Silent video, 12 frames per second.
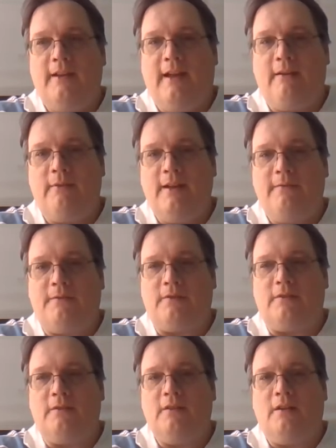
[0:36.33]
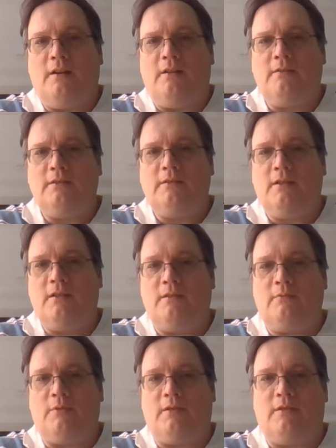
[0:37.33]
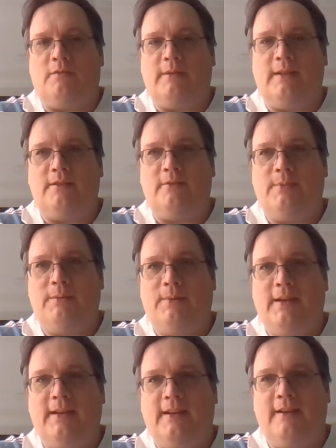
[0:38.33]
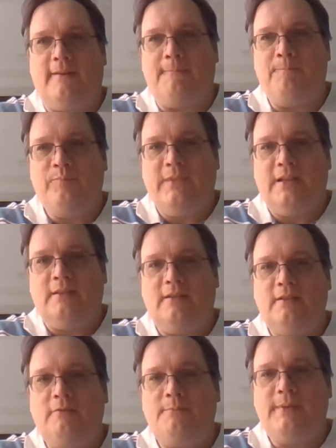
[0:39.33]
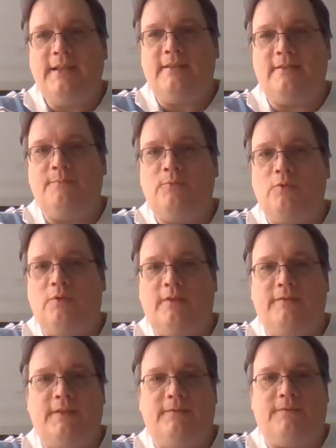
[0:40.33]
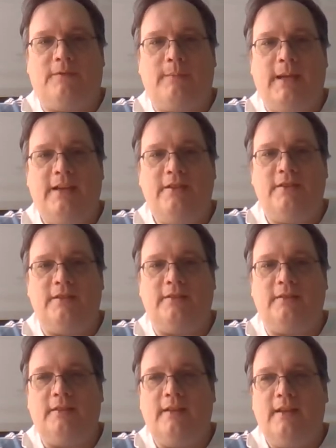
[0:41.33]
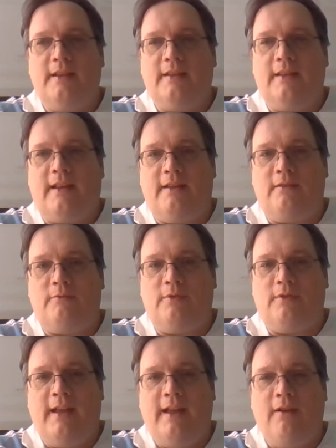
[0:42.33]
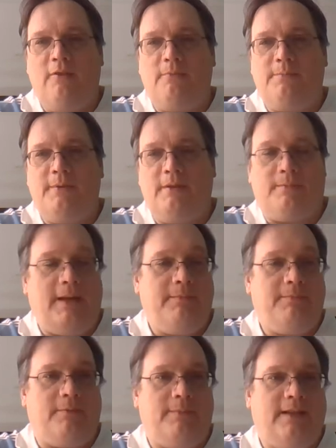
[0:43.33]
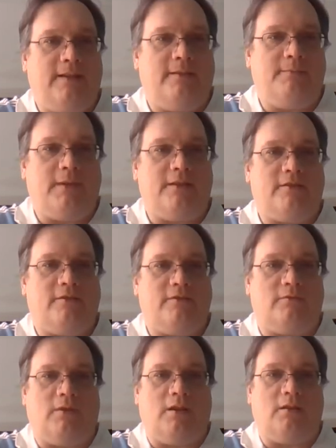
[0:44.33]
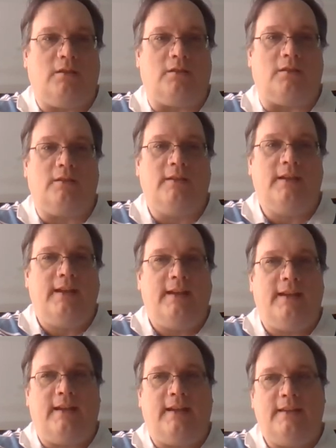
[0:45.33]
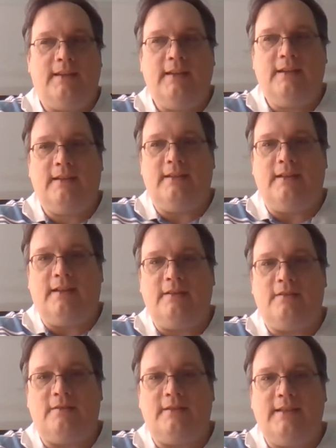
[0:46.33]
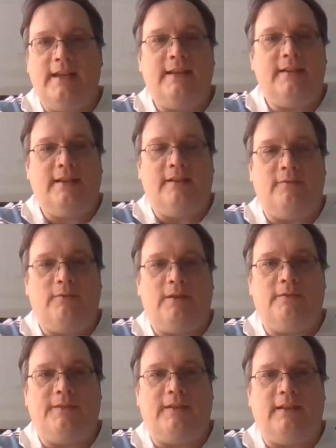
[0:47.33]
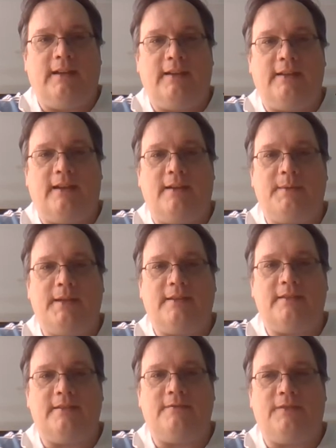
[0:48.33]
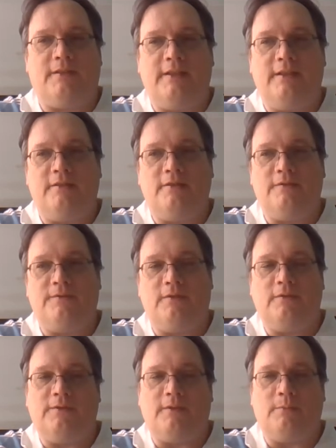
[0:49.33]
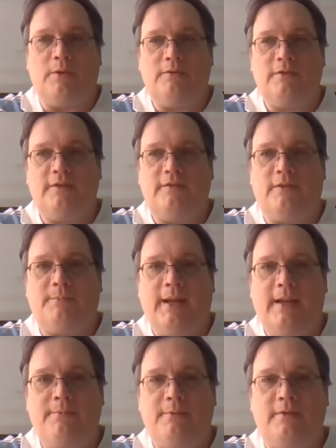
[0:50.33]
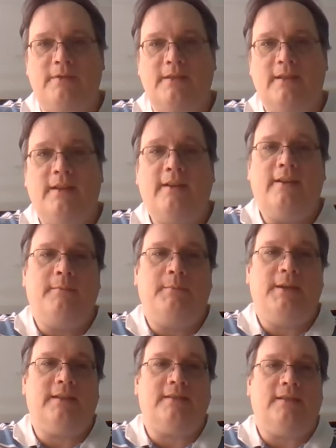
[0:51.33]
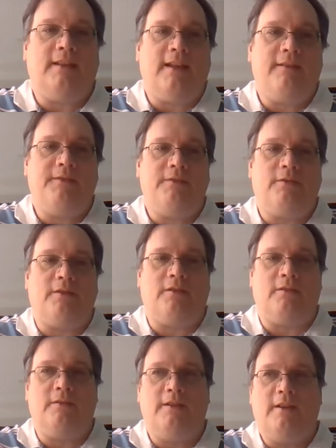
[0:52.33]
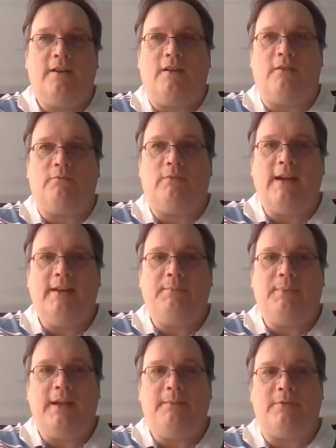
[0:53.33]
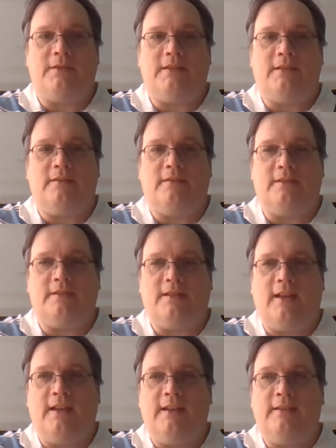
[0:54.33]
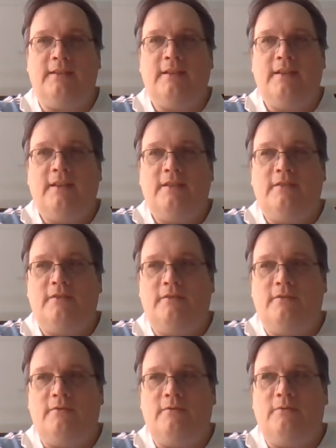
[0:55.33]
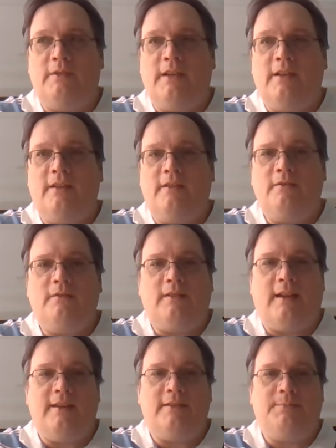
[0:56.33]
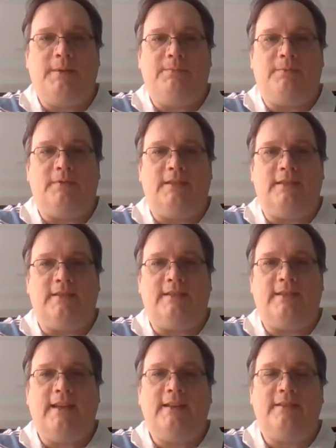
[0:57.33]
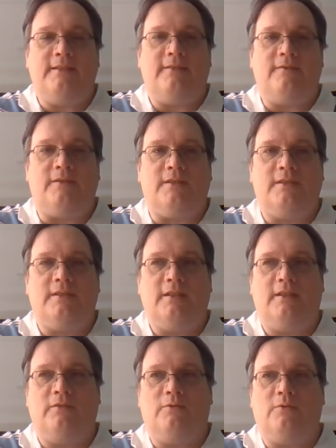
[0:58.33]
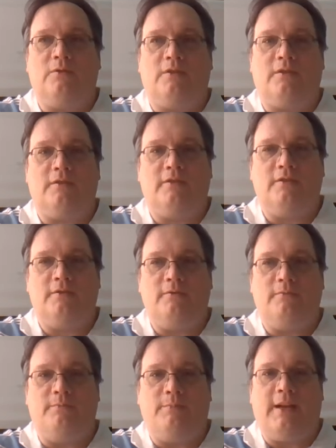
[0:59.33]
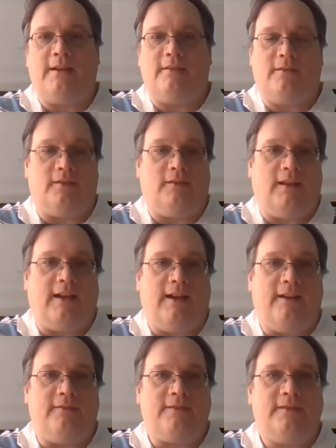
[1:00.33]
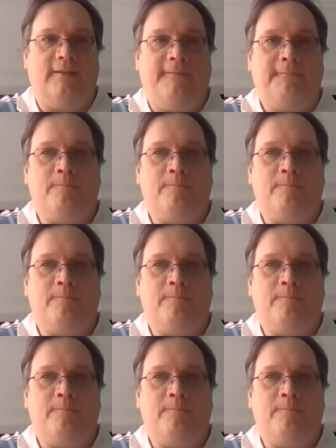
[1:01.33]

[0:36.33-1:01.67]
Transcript: However, all along we're going to be picking up little bits more of information that will help your paper become much stronger. And I think an understanding of welfare economics is very useful for most of your papers because a lot of you are writing papers that are designed to utilize people's incentives in order to better their lives.